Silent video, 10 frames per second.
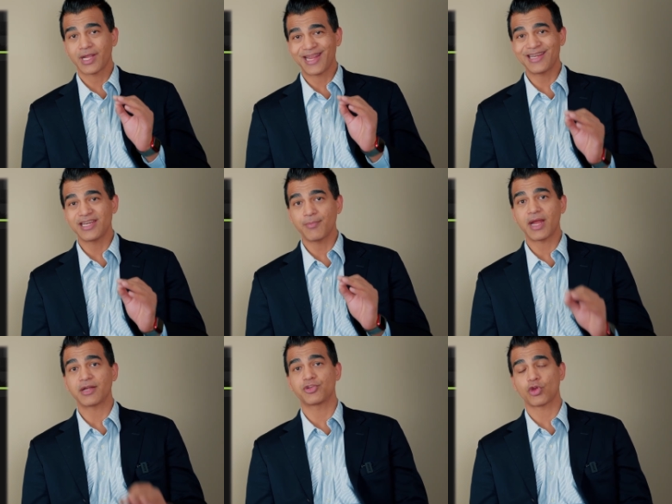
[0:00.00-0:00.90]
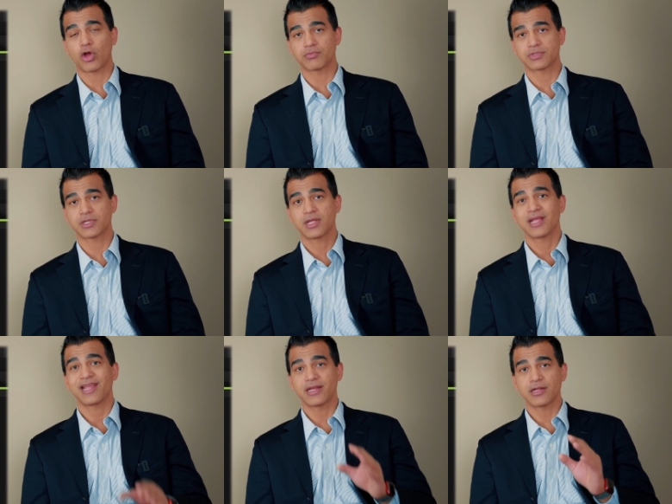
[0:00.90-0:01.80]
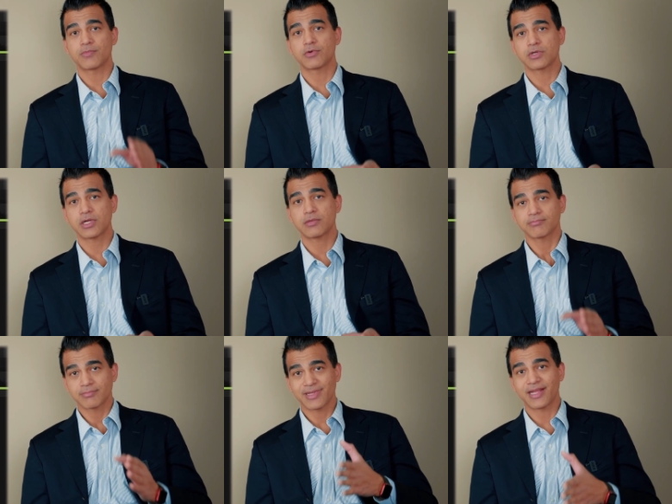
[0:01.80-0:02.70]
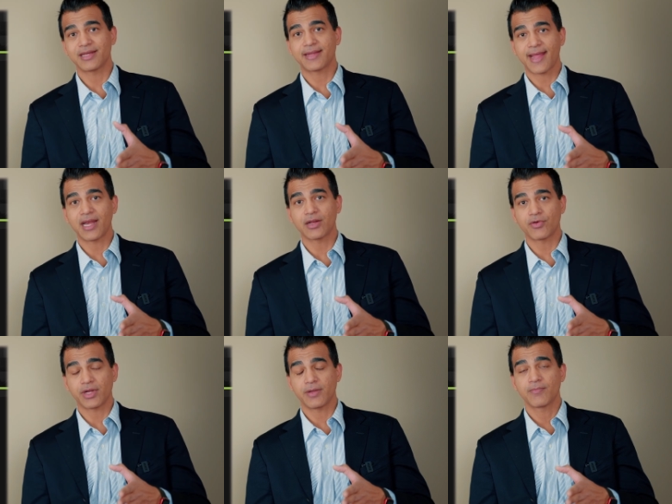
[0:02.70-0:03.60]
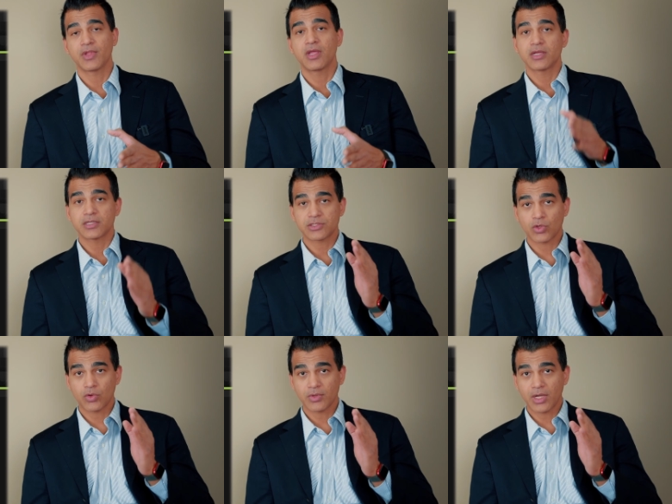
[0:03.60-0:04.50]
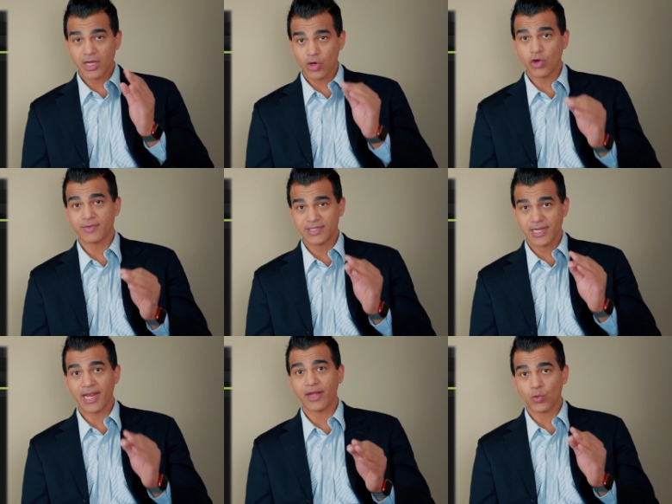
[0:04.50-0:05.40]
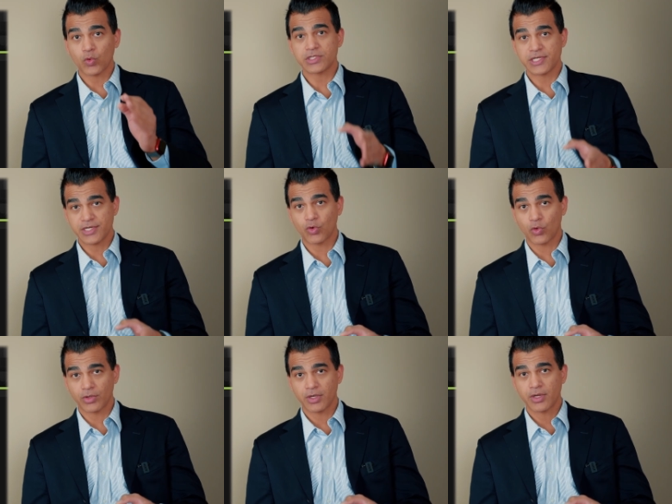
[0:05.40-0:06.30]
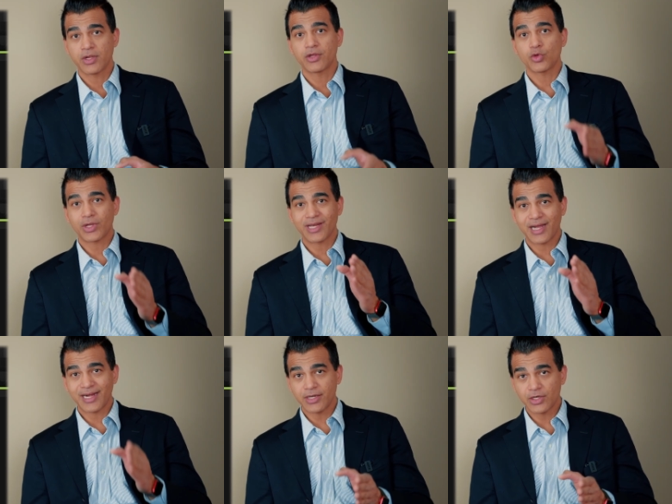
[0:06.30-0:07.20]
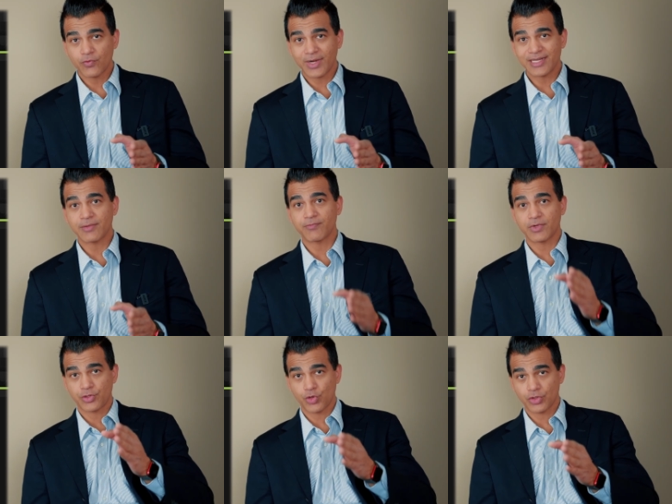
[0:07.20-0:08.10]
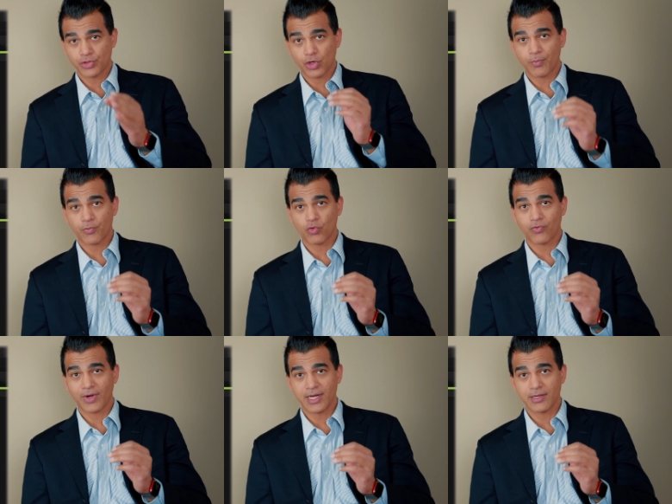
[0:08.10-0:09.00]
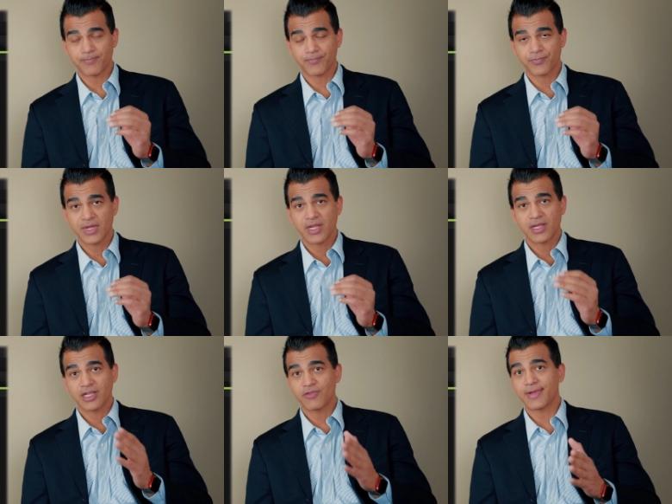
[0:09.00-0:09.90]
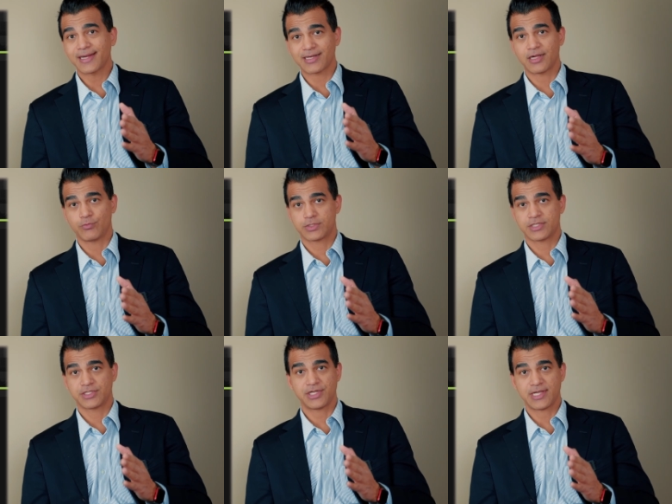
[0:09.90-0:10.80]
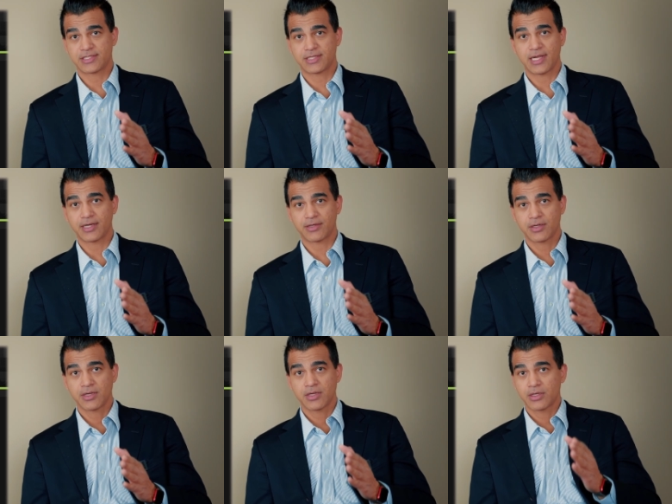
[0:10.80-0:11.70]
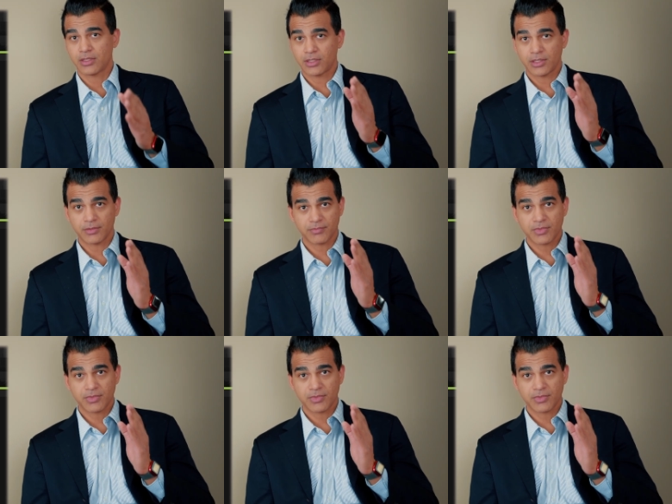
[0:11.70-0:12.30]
in-demand jobs in Alberta, in Calgary. So along with the N O C code, you can identify them with your job profile. In fact, I would suggest that uh,